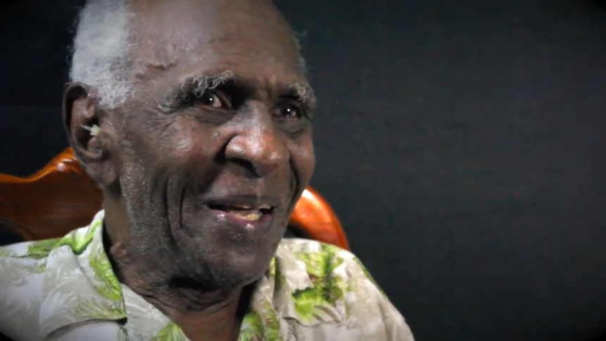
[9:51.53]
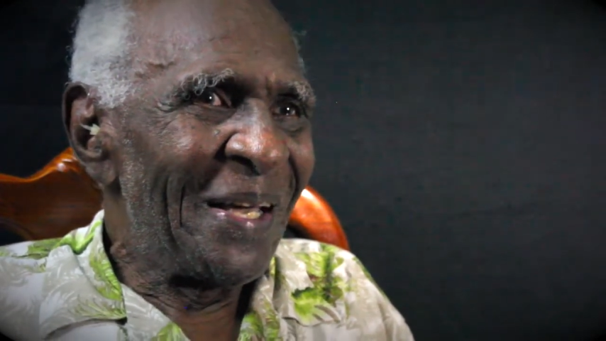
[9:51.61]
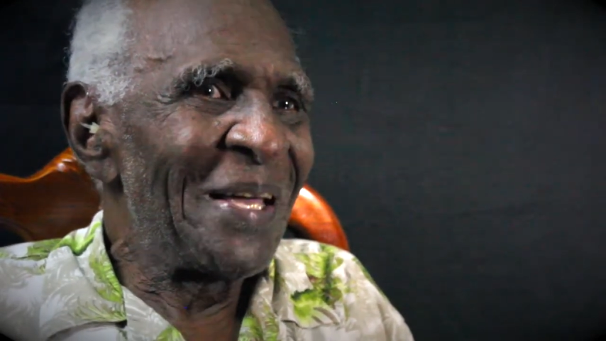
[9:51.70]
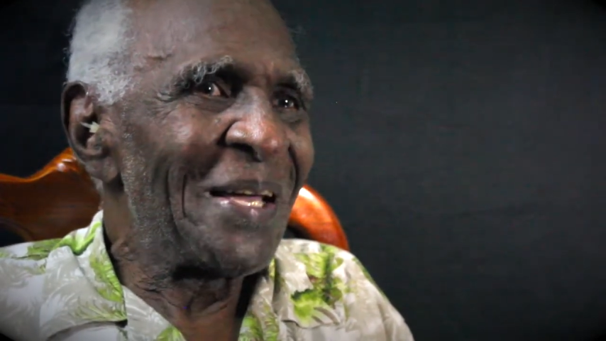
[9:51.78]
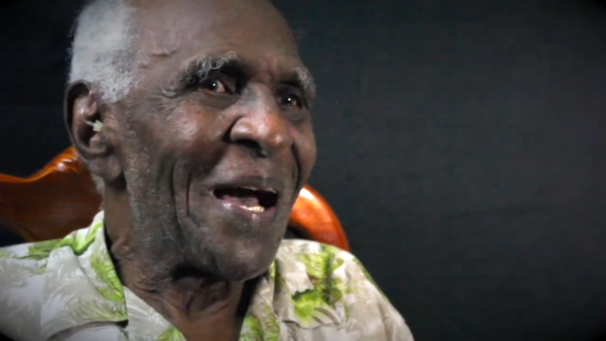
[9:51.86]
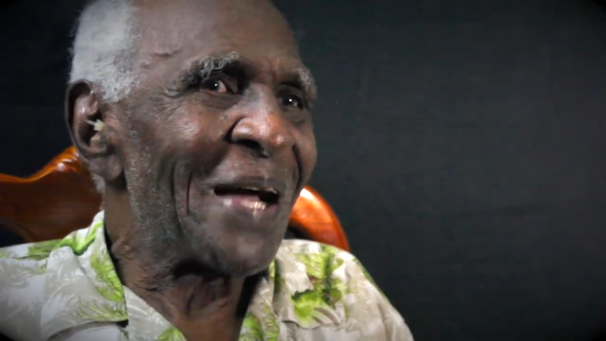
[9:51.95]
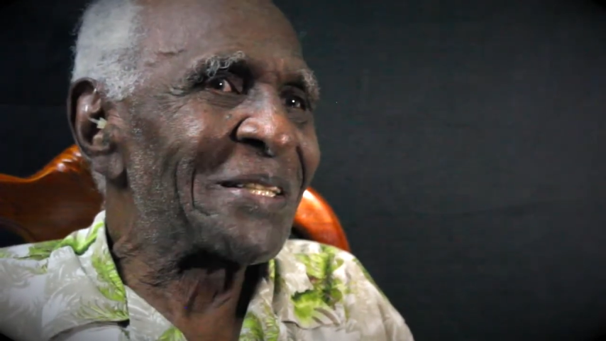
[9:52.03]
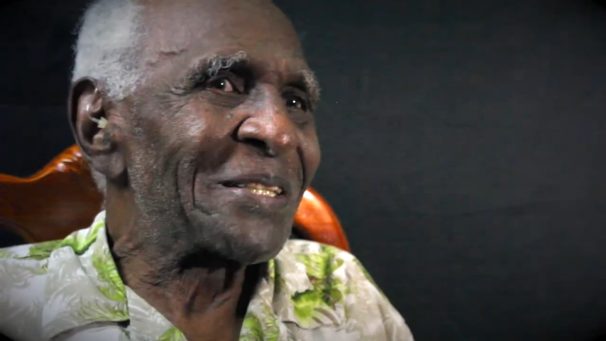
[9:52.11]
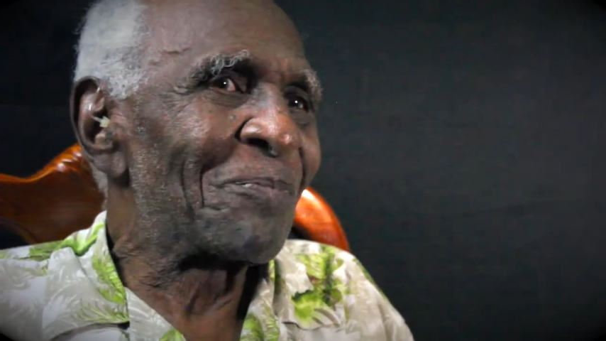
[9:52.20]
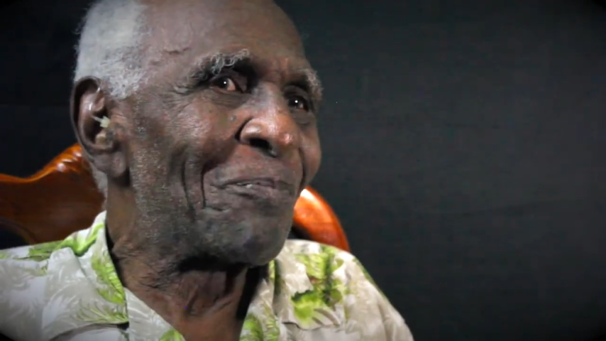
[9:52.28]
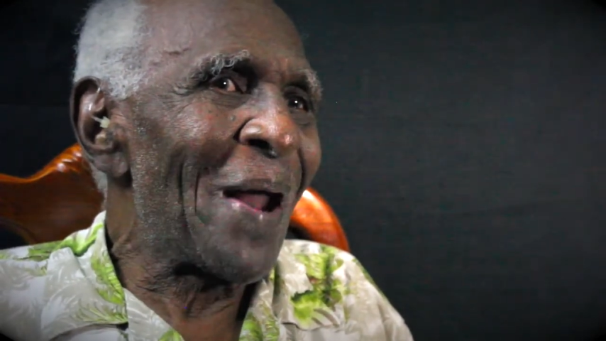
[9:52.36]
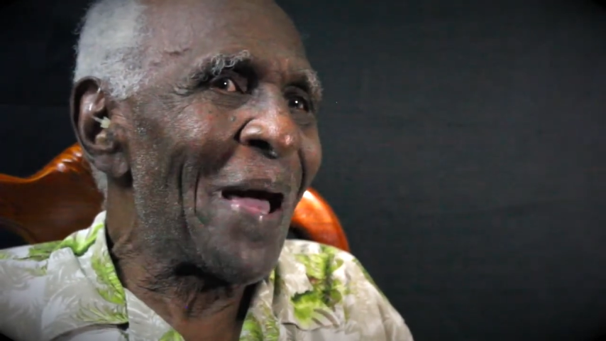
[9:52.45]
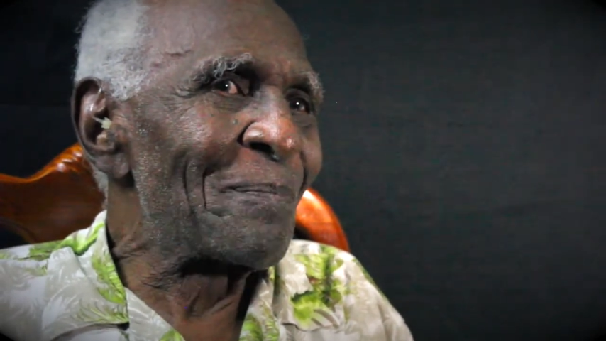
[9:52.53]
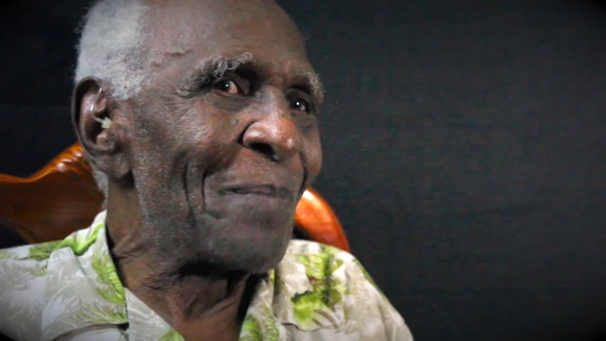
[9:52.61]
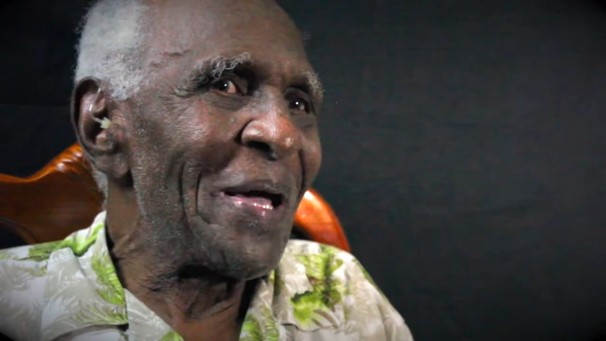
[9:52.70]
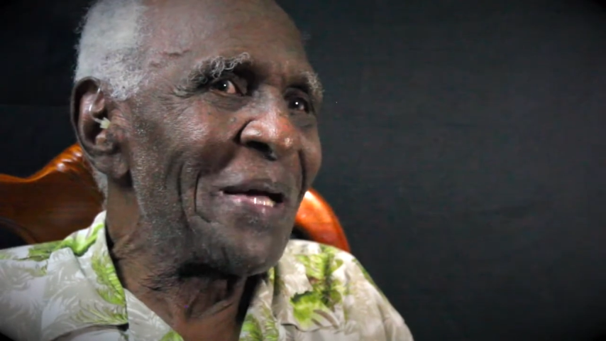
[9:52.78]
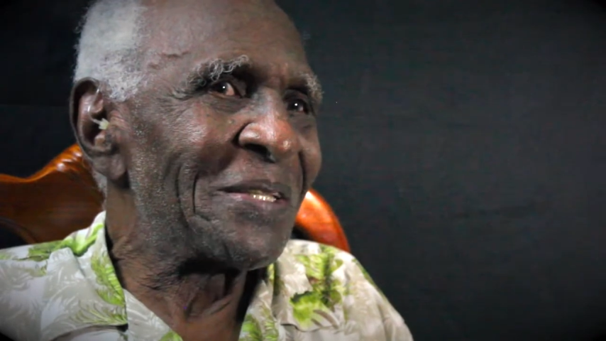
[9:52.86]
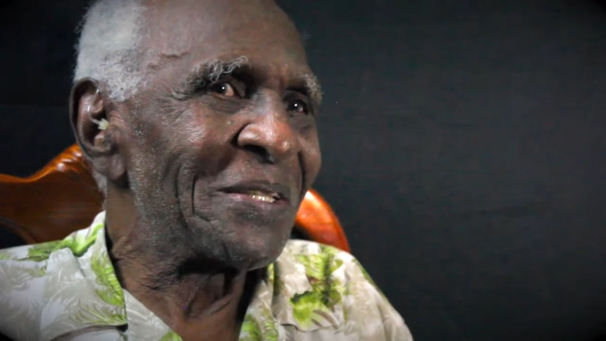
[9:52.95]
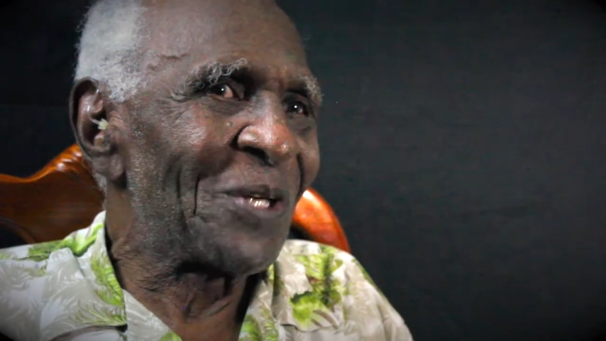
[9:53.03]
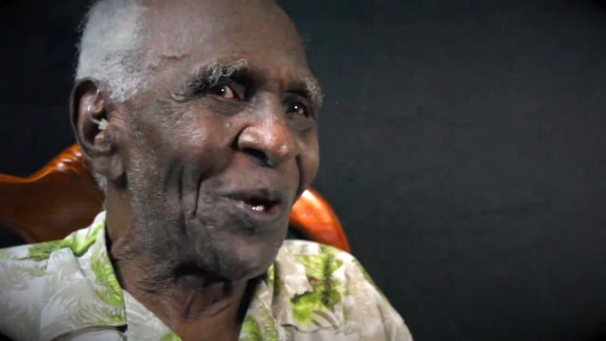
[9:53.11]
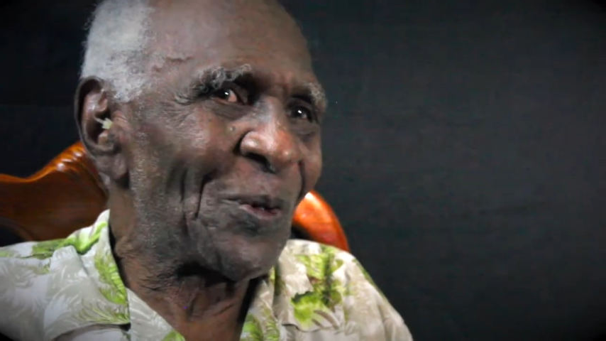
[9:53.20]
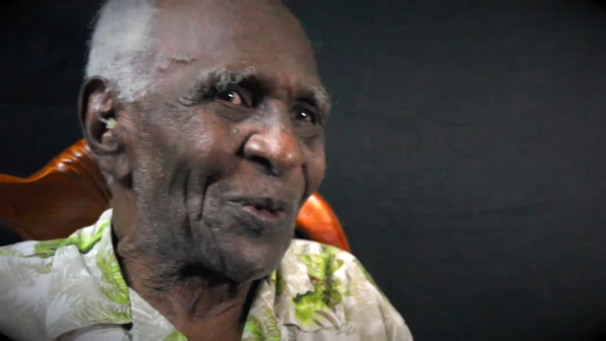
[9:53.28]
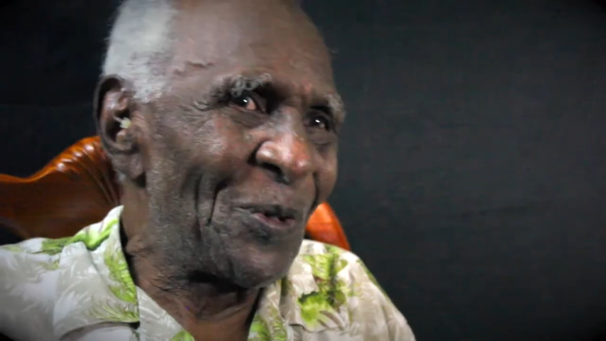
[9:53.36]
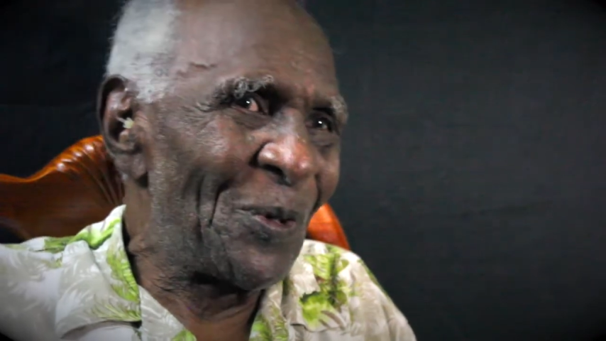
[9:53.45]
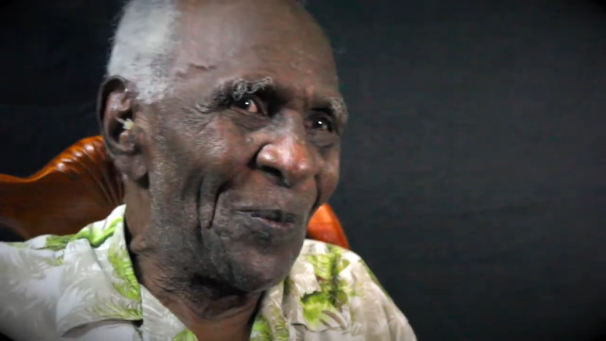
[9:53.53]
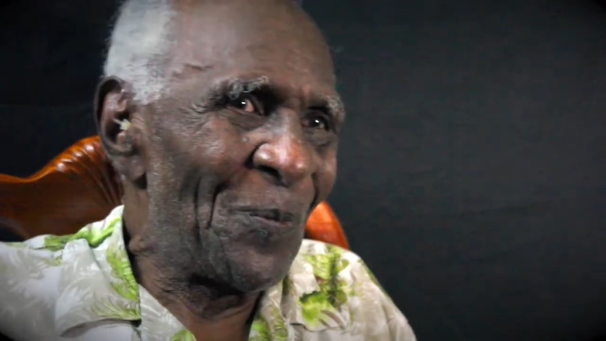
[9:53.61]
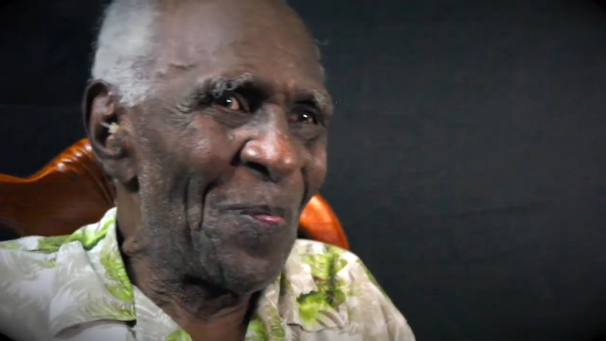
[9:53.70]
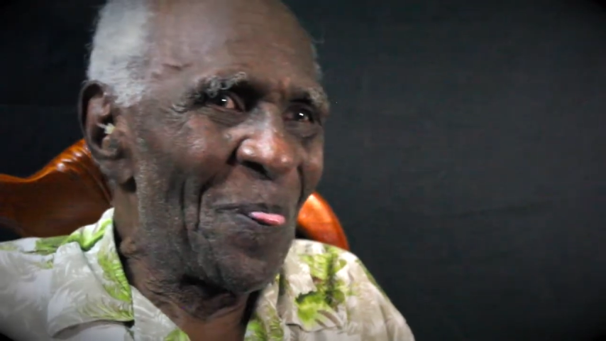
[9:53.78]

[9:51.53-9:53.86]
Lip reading: He got this black maid to talk to him.